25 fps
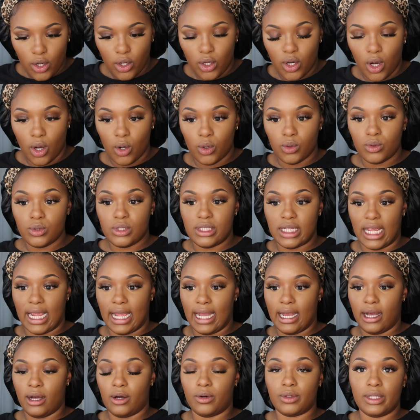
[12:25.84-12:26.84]
go
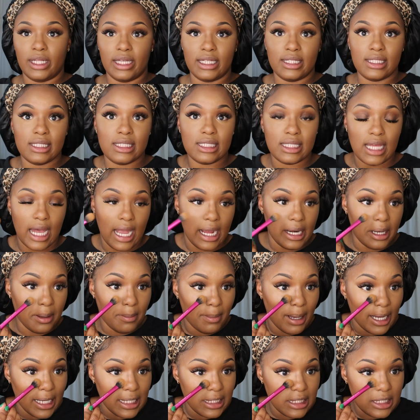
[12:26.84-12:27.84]
down inside of
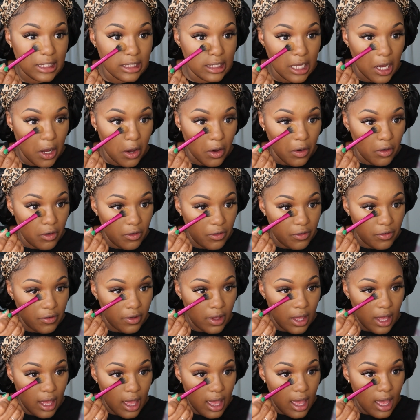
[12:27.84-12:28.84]
myself
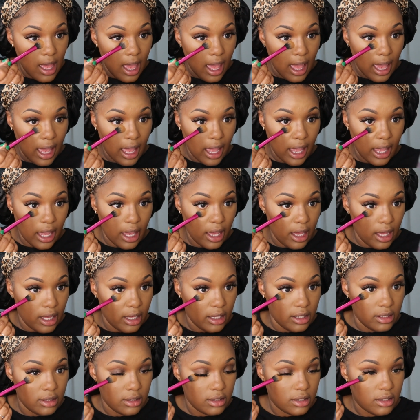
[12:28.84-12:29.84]

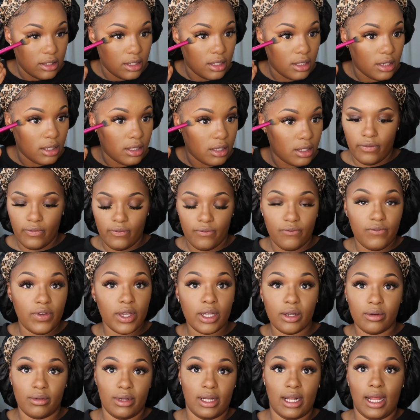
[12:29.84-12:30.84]
and
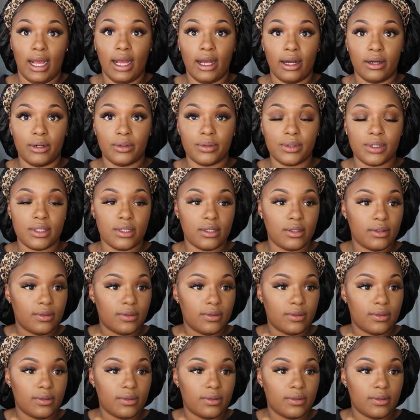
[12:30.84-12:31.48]
figure it out.